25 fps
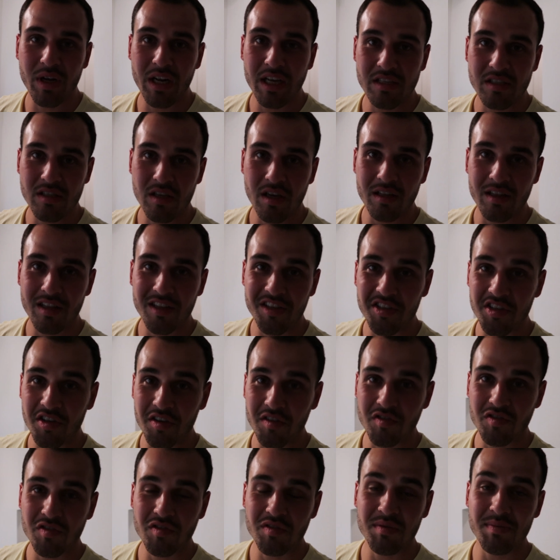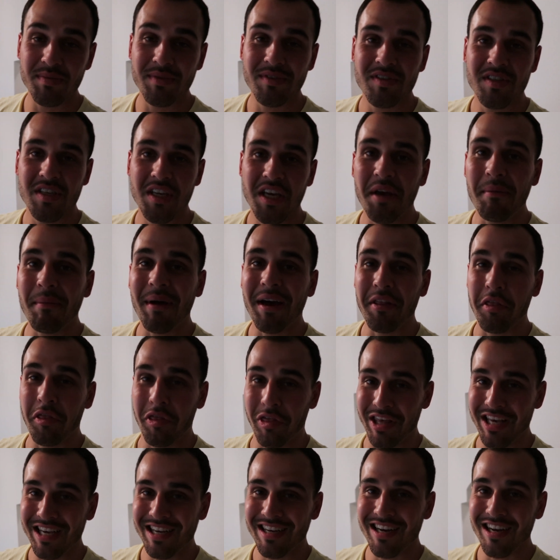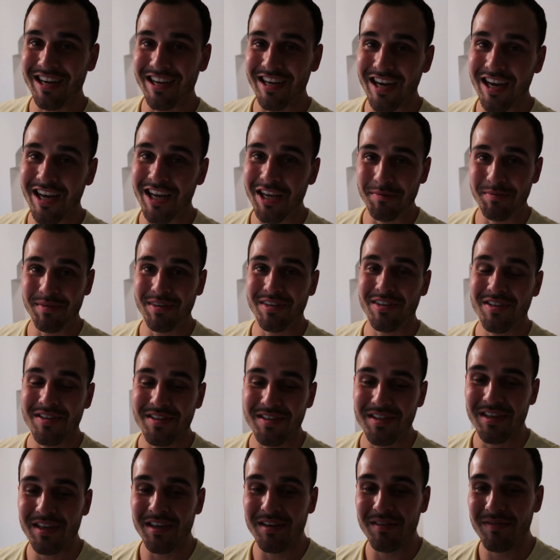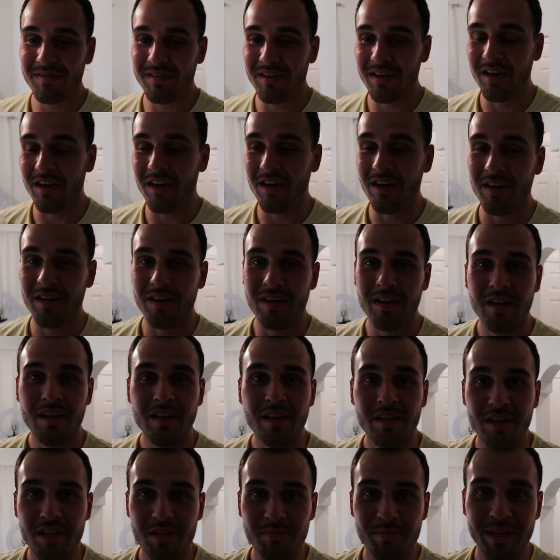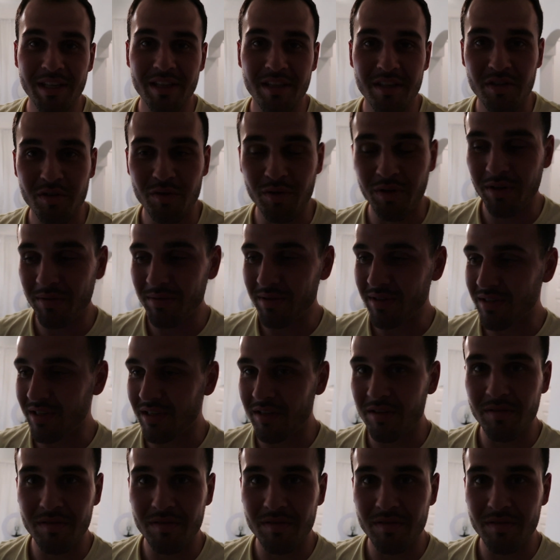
what I saw at the Children's Museum, I think I got him a good gift. Uh, let's make this quick because I